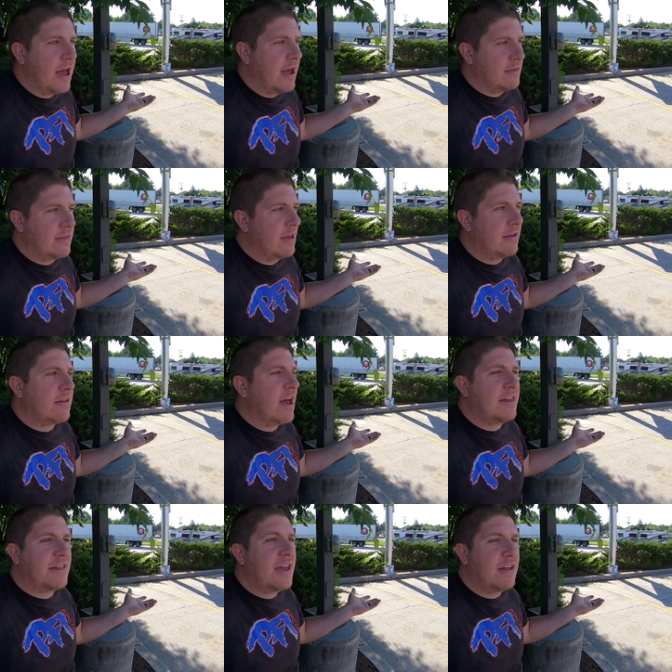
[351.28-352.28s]
I,
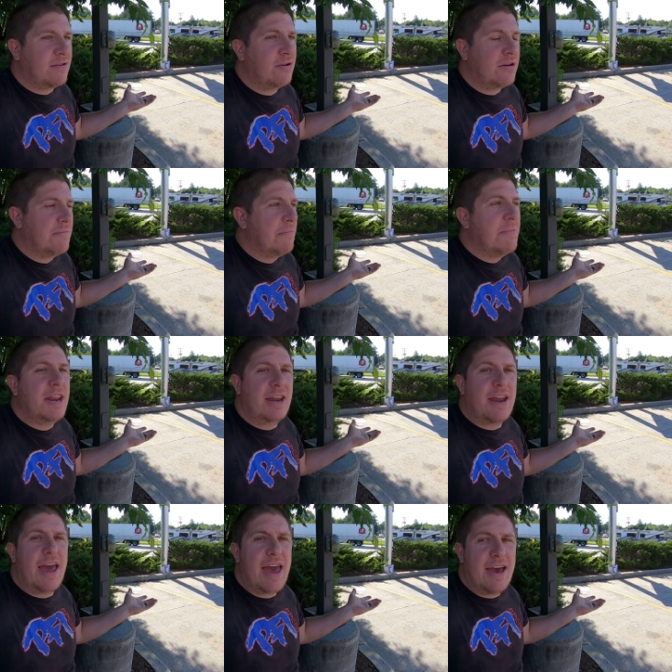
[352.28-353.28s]
would say it took them a minute
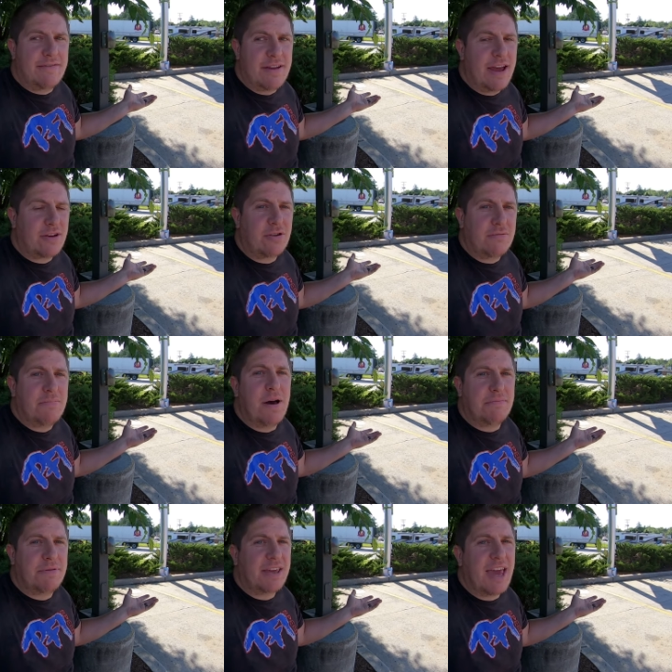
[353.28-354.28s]
and a half to actually
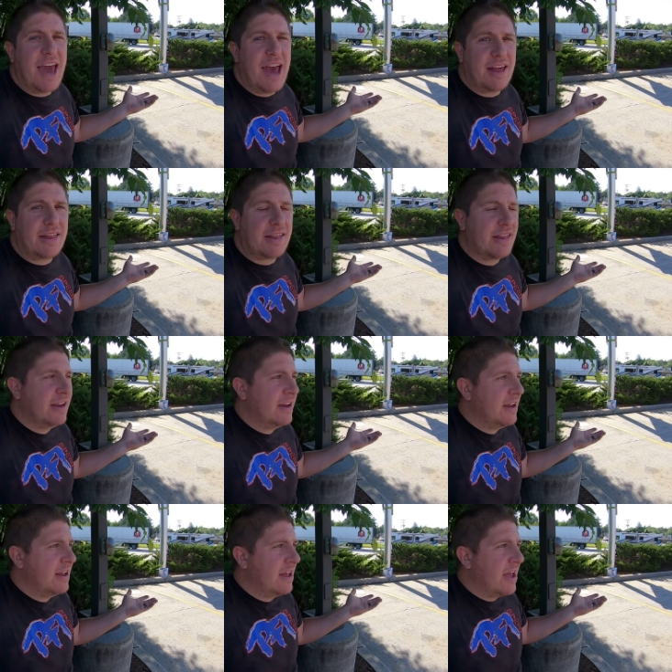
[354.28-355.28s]
pump the gas.
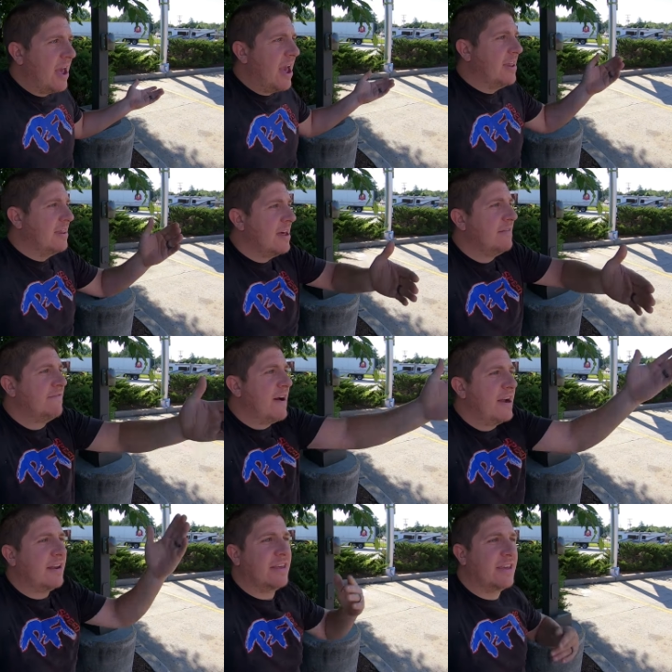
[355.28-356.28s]
And then
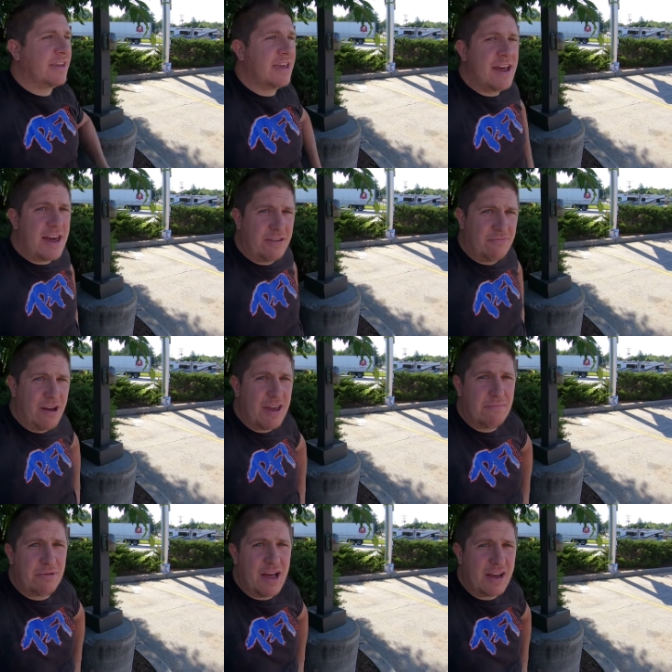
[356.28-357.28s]
finally get out of the way
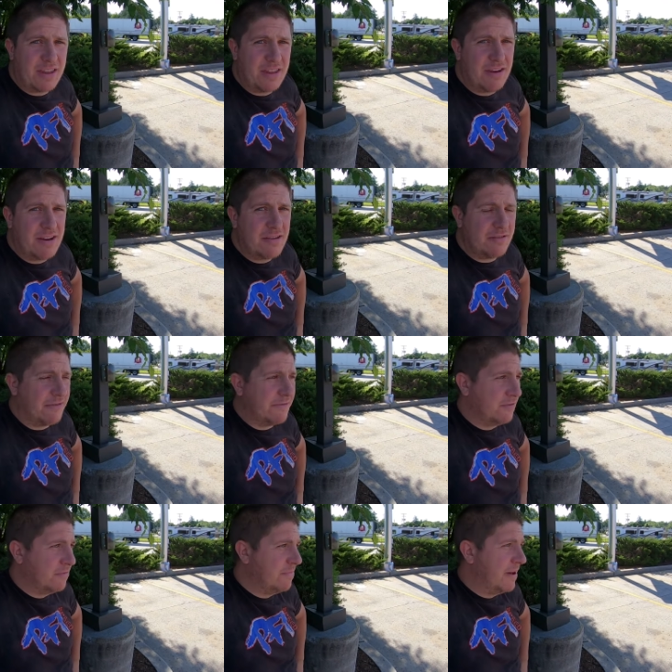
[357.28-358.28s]
of blocking the diesel
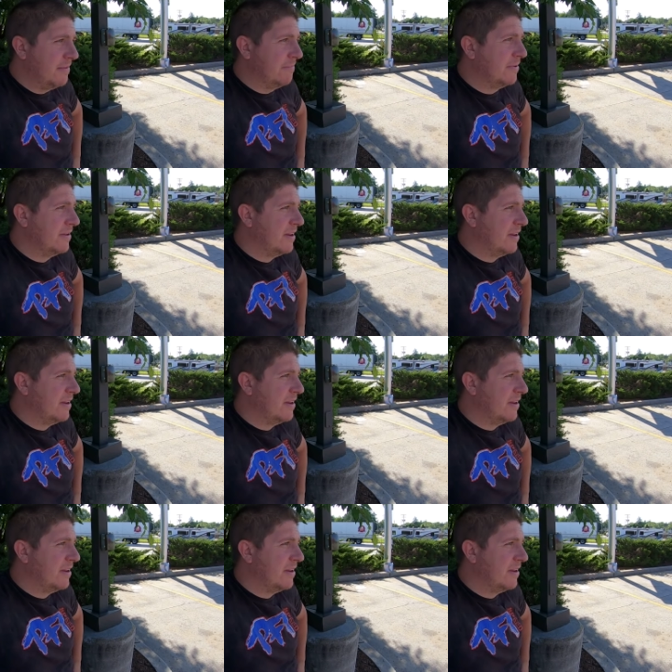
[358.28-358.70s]
fuel pump.